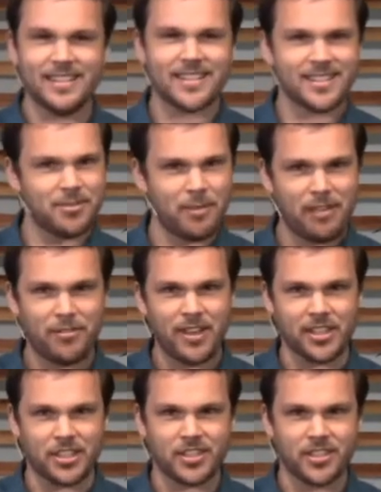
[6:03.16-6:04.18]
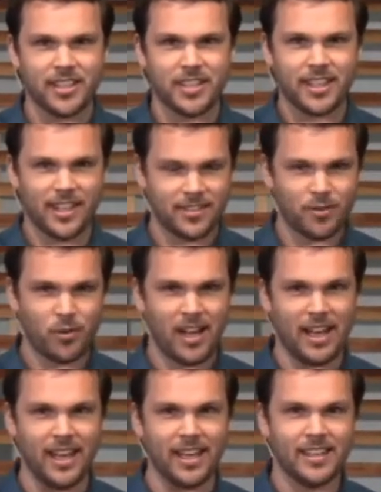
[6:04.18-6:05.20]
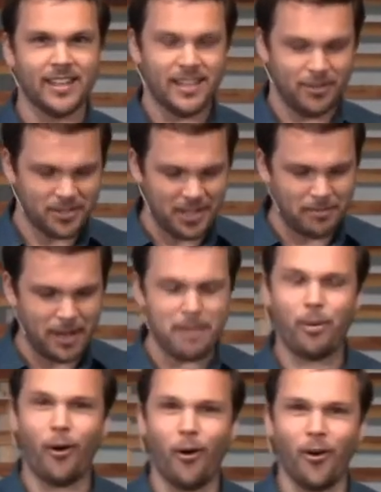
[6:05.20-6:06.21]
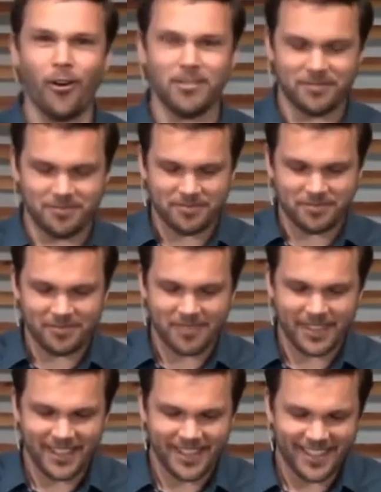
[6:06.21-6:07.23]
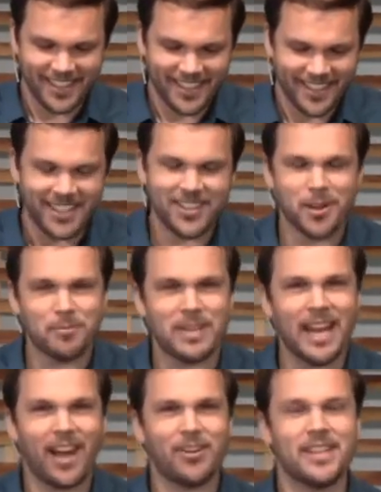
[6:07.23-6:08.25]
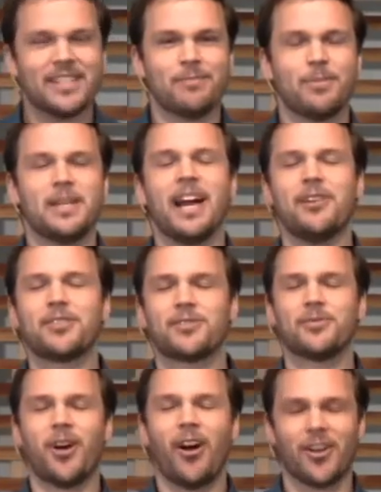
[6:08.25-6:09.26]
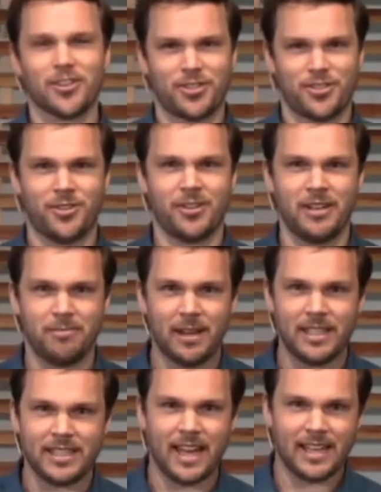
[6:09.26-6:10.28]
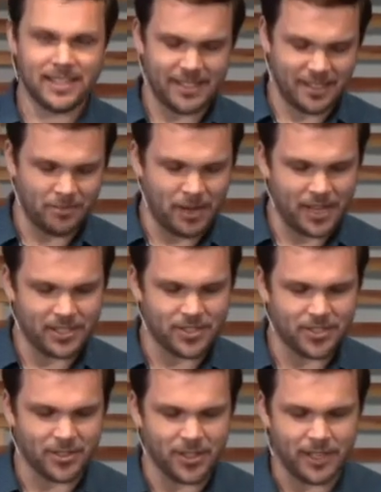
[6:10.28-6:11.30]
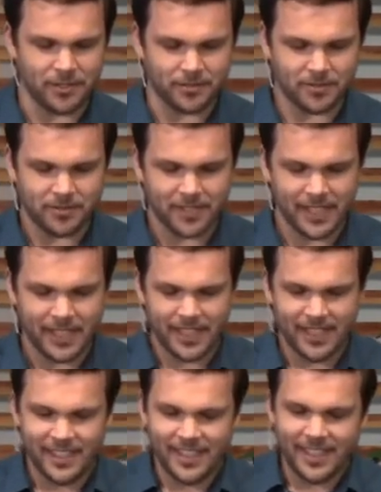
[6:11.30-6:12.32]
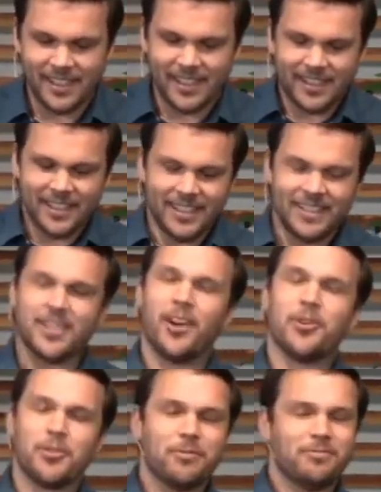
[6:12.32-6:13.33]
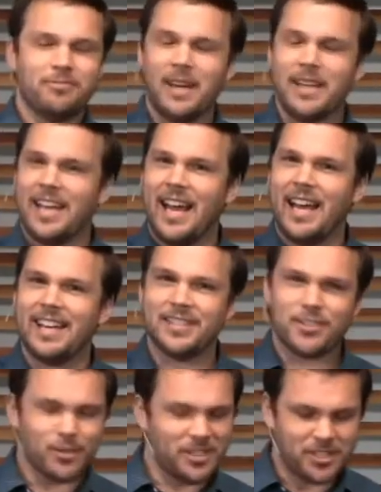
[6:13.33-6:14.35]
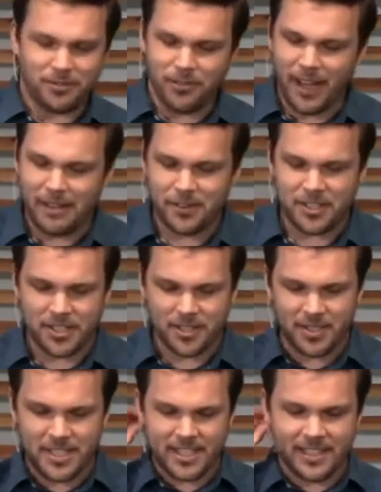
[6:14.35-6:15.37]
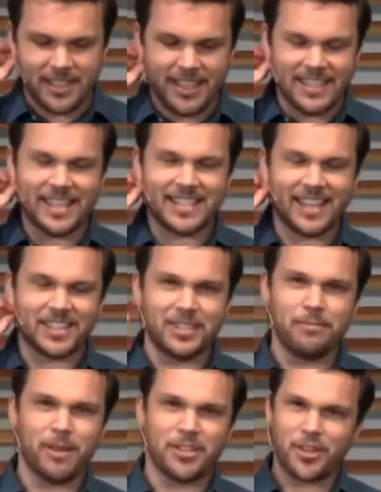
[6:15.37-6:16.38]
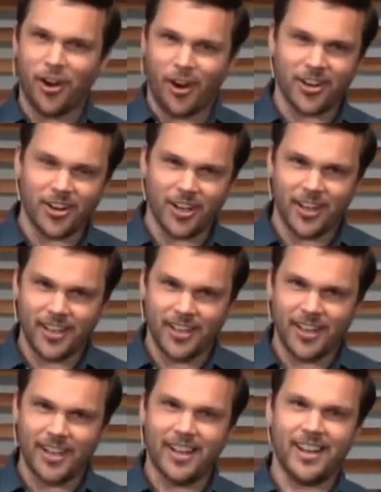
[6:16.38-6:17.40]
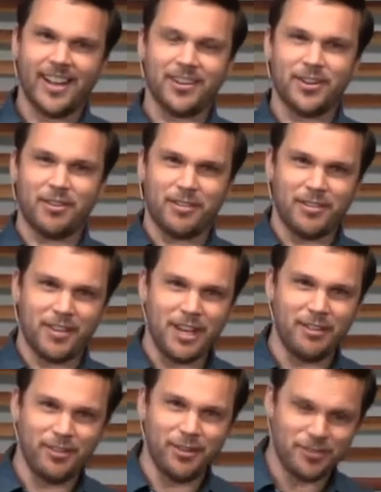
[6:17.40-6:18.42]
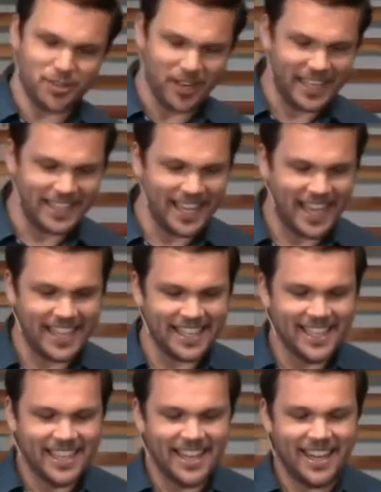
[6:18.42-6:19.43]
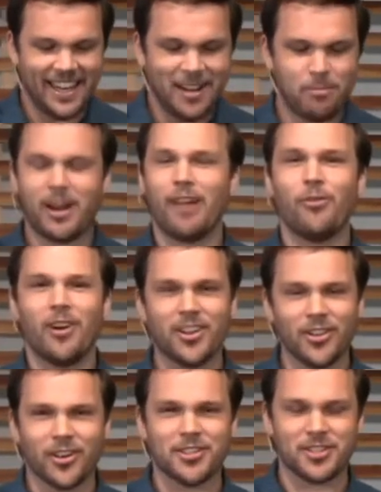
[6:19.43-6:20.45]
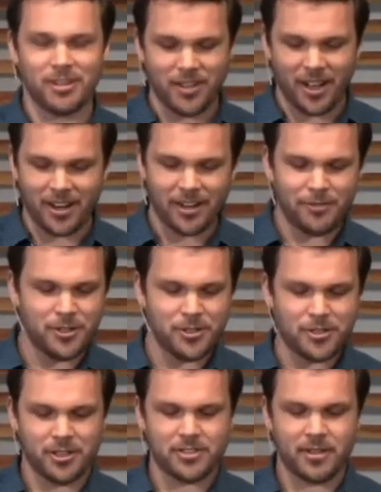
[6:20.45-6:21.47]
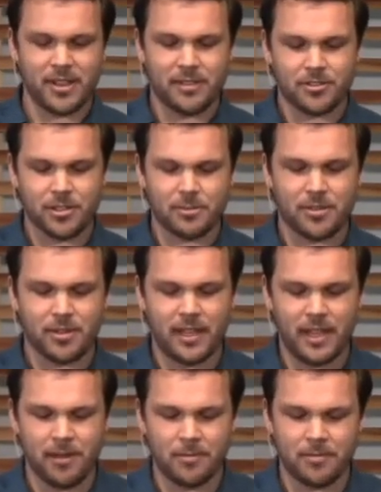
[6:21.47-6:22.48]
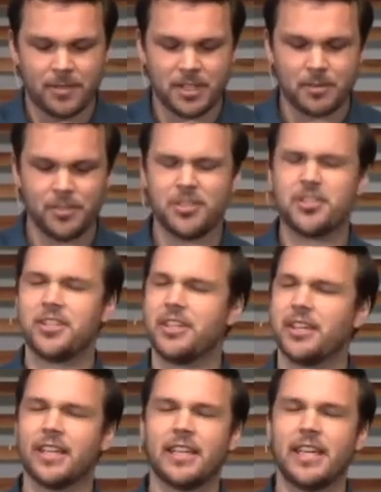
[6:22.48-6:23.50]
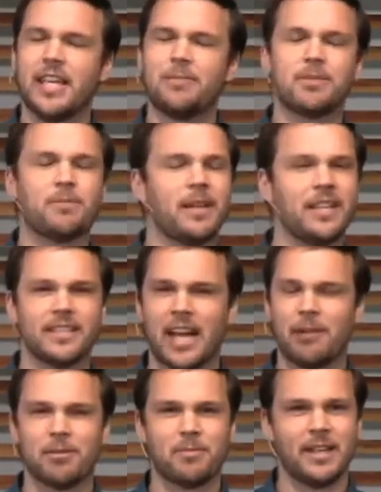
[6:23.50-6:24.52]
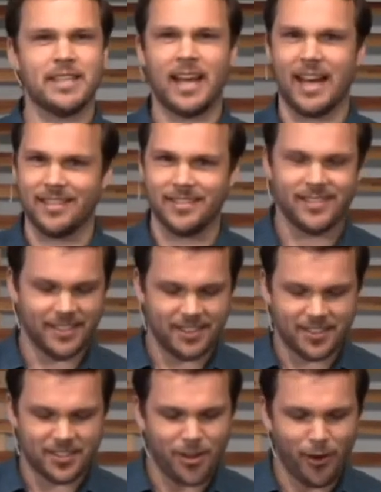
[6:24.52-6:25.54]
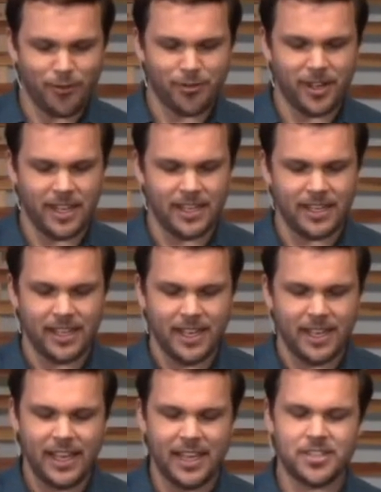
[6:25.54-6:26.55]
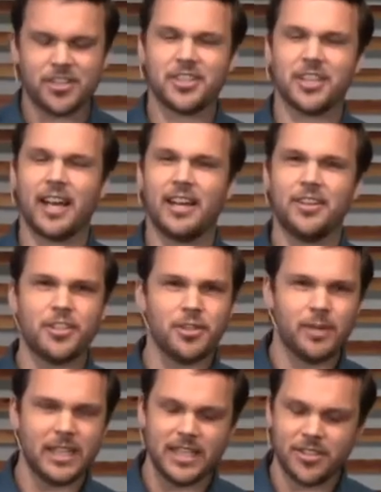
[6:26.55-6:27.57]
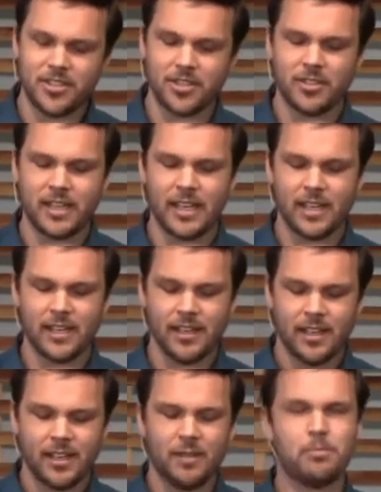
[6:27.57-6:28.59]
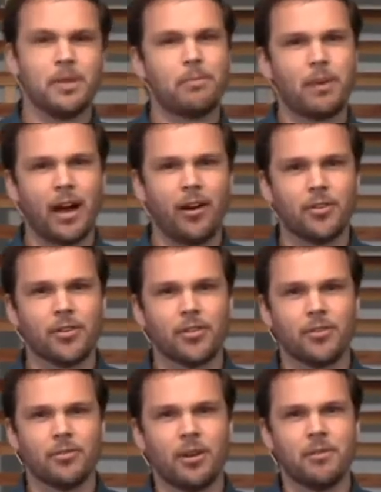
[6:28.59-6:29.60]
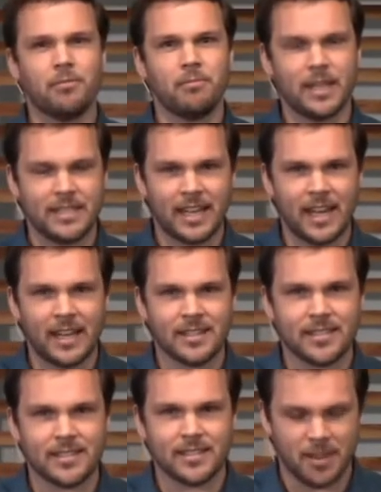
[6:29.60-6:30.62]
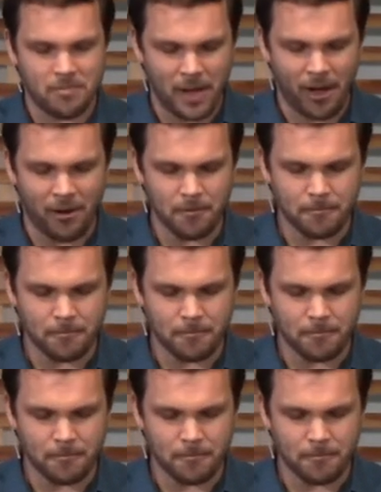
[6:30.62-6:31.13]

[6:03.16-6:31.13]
still my fish. Because why? It was on my pole you know, but now it's, but now it's our story, my dad's and my story. So my dad has switched to fly fishing recently, and that's actually much harder. Uh, I don't know if any of you have tried that, uh, but I want to learn, so I've gone on a few trips with, trips with him just to keep spending time with my dad. It's so fun, and just to kind of do what he's doing, be about what my dad's about.